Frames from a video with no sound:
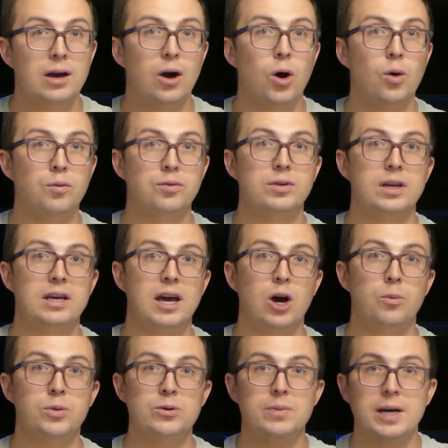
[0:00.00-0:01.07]
hopefully
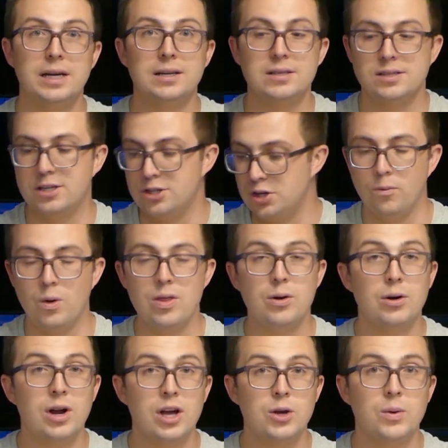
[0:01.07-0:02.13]
help you make a decision whether
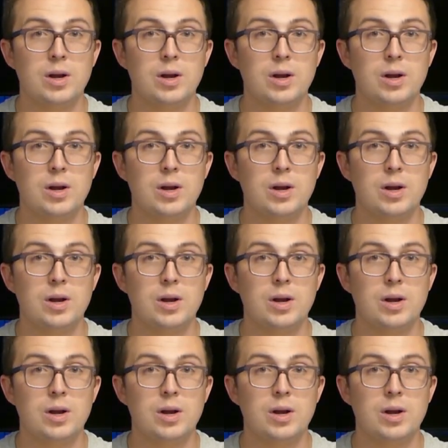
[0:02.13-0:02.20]
or not you